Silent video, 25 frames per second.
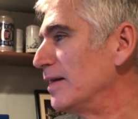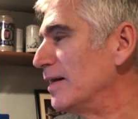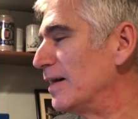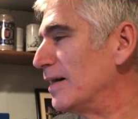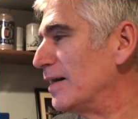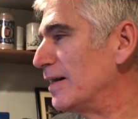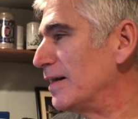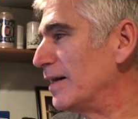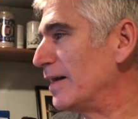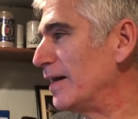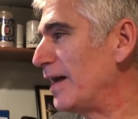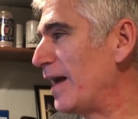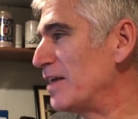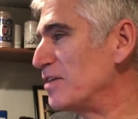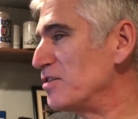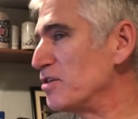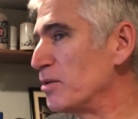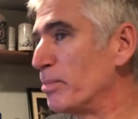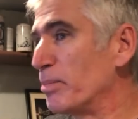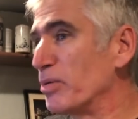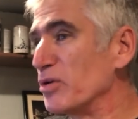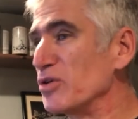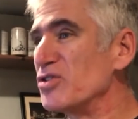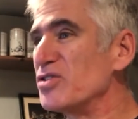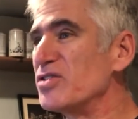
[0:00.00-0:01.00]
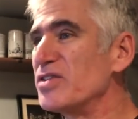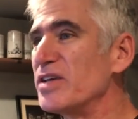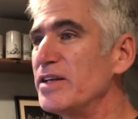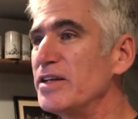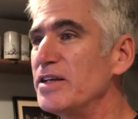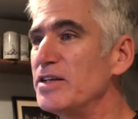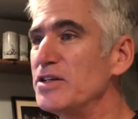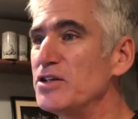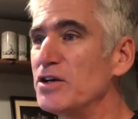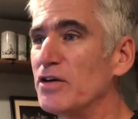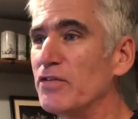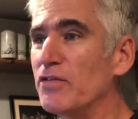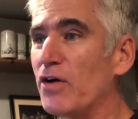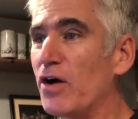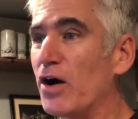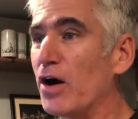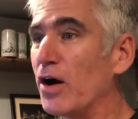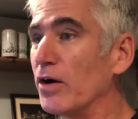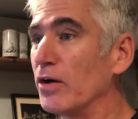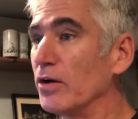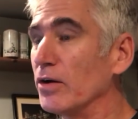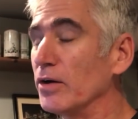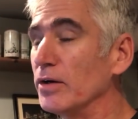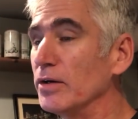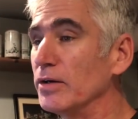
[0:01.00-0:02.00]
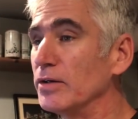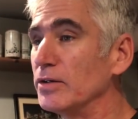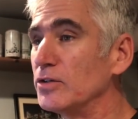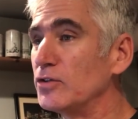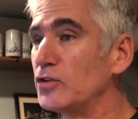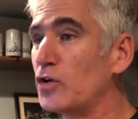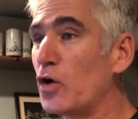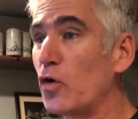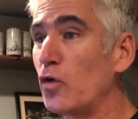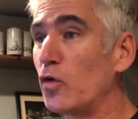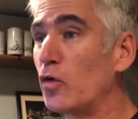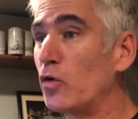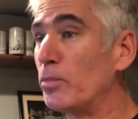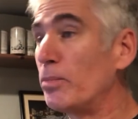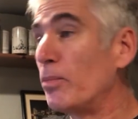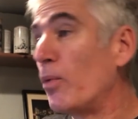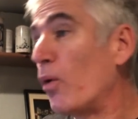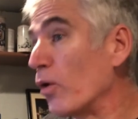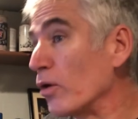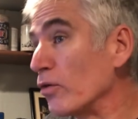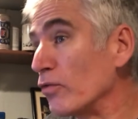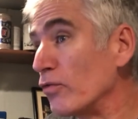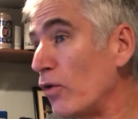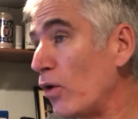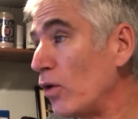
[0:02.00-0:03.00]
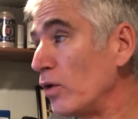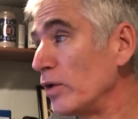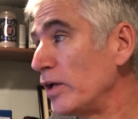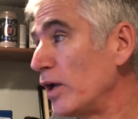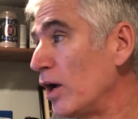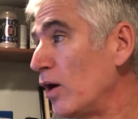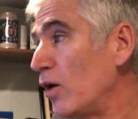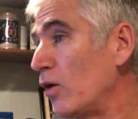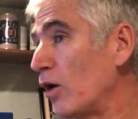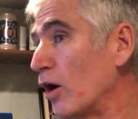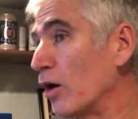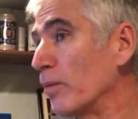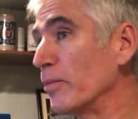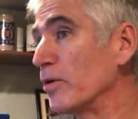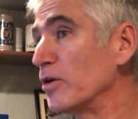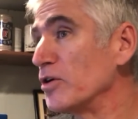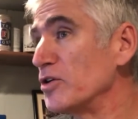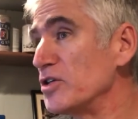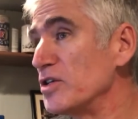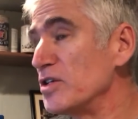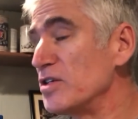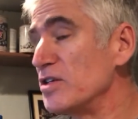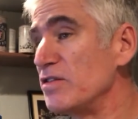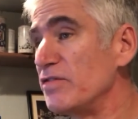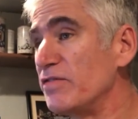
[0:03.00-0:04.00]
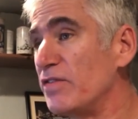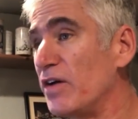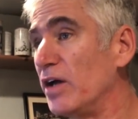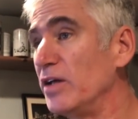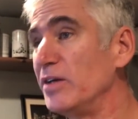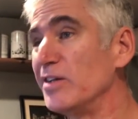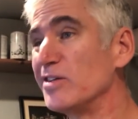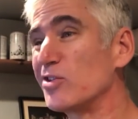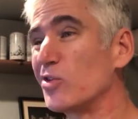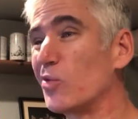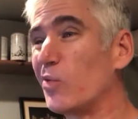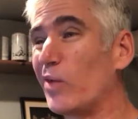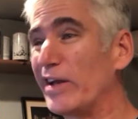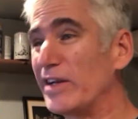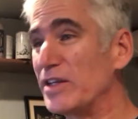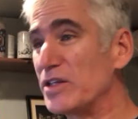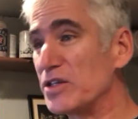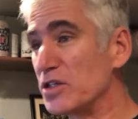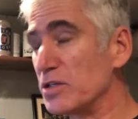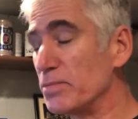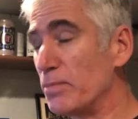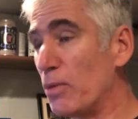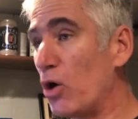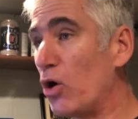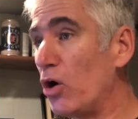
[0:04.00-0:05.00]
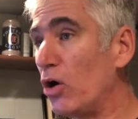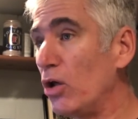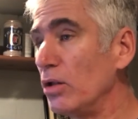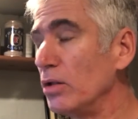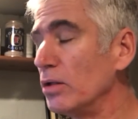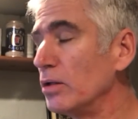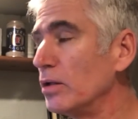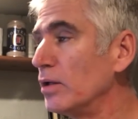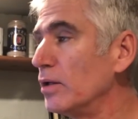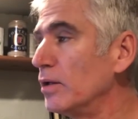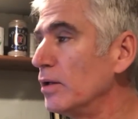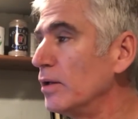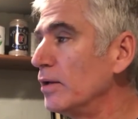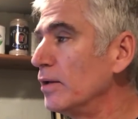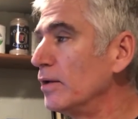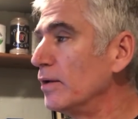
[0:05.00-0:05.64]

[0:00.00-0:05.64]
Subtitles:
As a percentage of our total portfolio, our emergency fund is quite small.